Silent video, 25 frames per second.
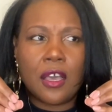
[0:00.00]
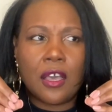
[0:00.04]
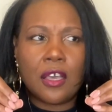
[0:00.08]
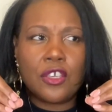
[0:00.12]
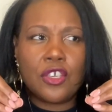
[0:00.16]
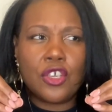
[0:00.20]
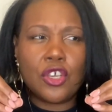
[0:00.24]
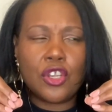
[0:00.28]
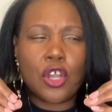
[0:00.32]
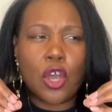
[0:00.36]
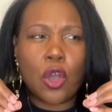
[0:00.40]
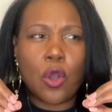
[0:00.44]

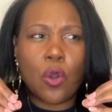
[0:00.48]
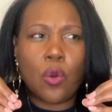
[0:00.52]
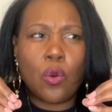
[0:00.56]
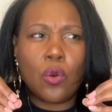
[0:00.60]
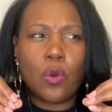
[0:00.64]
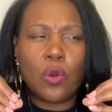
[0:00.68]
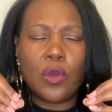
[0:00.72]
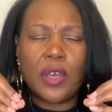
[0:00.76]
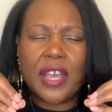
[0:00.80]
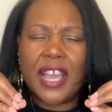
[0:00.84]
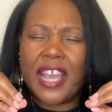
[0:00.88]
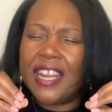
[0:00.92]
and
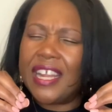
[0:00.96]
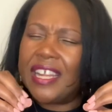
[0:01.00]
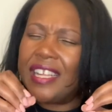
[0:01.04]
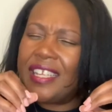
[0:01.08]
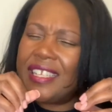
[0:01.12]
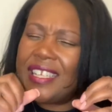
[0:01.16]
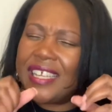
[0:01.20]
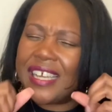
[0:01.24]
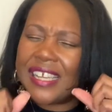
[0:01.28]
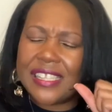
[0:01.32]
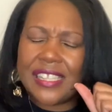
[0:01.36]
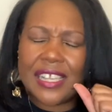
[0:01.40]
it
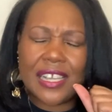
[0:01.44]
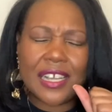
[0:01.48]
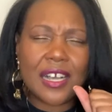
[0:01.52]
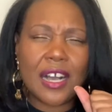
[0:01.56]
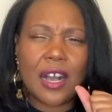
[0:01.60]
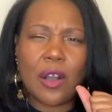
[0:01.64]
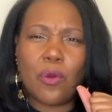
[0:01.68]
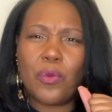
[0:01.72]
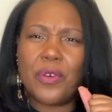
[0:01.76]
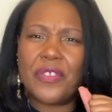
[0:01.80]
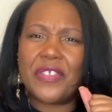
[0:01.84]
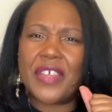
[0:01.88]
doesn't
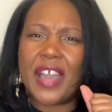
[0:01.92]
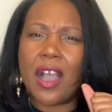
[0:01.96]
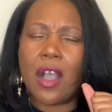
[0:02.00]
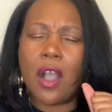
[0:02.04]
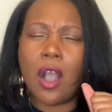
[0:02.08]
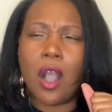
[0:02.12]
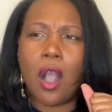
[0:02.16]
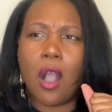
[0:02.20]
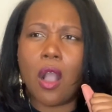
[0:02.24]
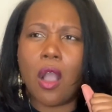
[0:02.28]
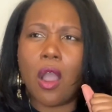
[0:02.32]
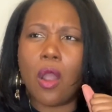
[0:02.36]
come without
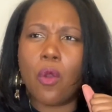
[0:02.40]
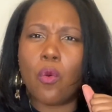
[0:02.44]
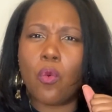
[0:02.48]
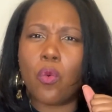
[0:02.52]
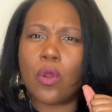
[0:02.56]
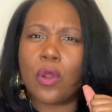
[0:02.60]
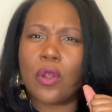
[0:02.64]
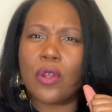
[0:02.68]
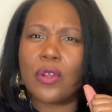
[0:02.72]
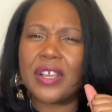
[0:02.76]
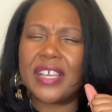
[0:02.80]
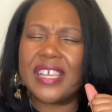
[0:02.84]
hard
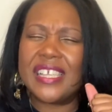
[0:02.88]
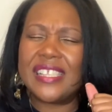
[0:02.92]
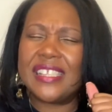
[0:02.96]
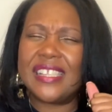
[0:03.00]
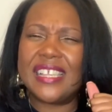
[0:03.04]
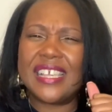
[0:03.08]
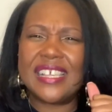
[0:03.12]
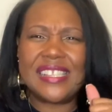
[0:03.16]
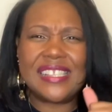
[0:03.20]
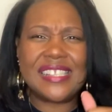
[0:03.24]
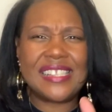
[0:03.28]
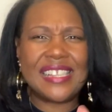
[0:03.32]
work.
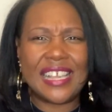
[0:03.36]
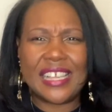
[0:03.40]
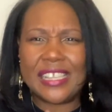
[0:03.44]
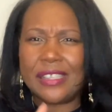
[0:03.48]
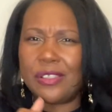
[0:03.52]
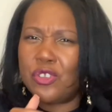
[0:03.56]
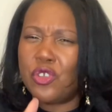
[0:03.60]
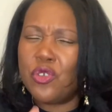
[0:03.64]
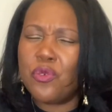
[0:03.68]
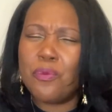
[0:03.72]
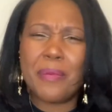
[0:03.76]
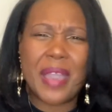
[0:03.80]

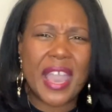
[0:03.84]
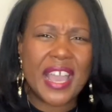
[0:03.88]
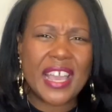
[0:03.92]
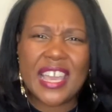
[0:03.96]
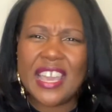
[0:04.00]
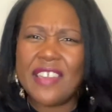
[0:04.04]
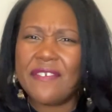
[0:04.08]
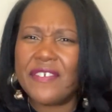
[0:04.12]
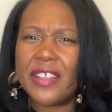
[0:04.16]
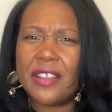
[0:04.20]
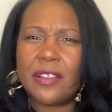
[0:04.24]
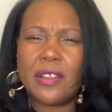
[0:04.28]
You may
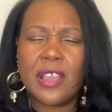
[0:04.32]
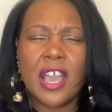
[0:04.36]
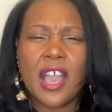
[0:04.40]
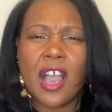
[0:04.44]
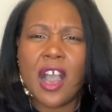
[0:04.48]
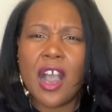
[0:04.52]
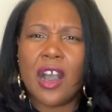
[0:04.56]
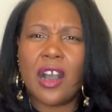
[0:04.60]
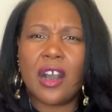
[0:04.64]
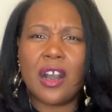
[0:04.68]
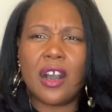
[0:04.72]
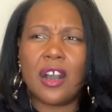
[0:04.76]
even
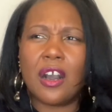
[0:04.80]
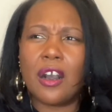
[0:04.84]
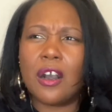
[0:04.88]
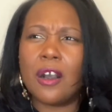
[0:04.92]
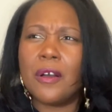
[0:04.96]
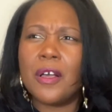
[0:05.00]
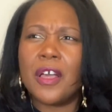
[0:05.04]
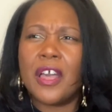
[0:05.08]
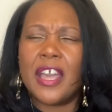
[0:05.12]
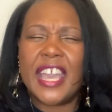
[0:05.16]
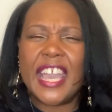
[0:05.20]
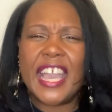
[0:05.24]

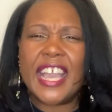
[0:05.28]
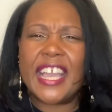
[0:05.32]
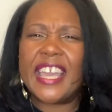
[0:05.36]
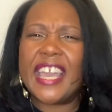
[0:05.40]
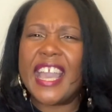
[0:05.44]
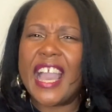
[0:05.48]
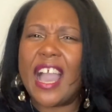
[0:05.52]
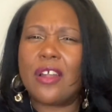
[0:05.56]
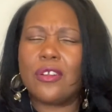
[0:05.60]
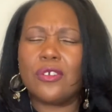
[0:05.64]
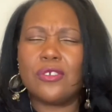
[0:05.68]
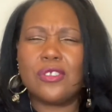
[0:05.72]

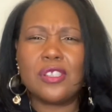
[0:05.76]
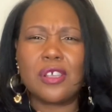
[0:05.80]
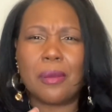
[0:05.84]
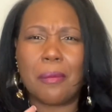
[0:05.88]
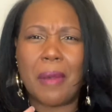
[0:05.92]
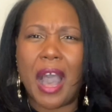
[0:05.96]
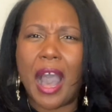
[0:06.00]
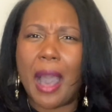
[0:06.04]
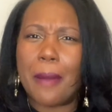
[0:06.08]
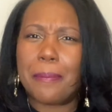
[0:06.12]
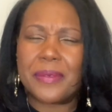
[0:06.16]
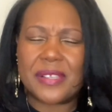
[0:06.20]
encounter some
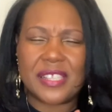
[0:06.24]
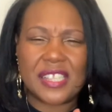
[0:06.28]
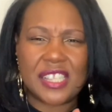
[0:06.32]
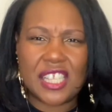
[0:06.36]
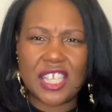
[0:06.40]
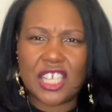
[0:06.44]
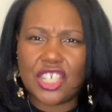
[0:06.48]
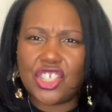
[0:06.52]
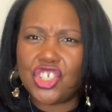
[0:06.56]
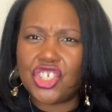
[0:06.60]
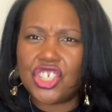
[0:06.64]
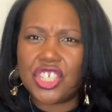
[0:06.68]

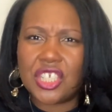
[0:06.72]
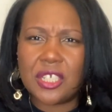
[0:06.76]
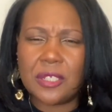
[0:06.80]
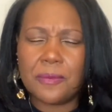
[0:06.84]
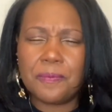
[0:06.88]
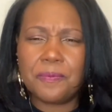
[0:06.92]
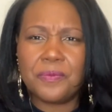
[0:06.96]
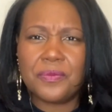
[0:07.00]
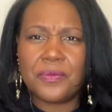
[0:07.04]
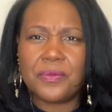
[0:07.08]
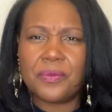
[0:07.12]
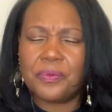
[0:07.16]

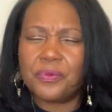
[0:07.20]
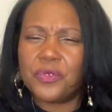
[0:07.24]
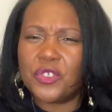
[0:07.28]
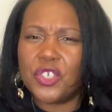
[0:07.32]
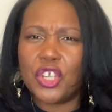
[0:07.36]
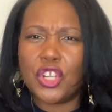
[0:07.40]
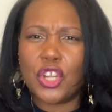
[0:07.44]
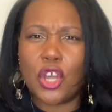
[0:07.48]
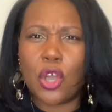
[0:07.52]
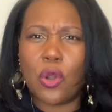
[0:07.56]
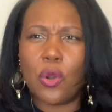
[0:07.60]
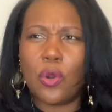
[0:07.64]
opposition,
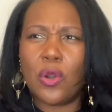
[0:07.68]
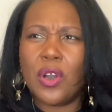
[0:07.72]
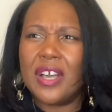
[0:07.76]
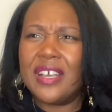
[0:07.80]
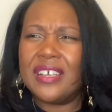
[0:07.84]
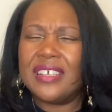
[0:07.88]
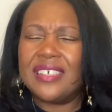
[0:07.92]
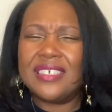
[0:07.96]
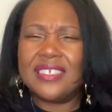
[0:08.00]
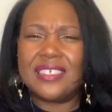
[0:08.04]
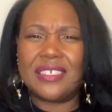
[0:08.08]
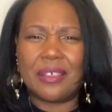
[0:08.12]

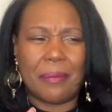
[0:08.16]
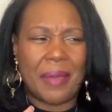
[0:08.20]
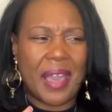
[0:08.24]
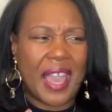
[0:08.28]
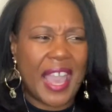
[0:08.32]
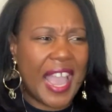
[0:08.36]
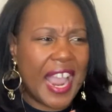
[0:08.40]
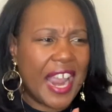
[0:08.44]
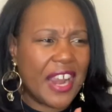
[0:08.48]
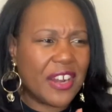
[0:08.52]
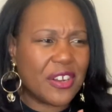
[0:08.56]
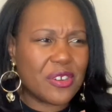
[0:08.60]
some
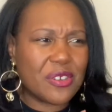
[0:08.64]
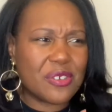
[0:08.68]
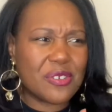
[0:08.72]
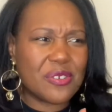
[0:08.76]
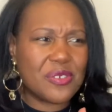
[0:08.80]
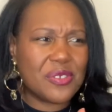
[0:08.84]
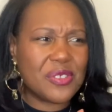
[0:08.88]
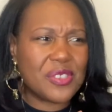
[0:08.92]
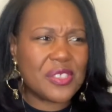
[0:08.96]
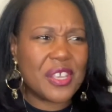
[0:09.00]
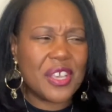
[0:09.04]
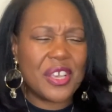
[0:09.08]

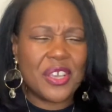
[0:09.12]
haters,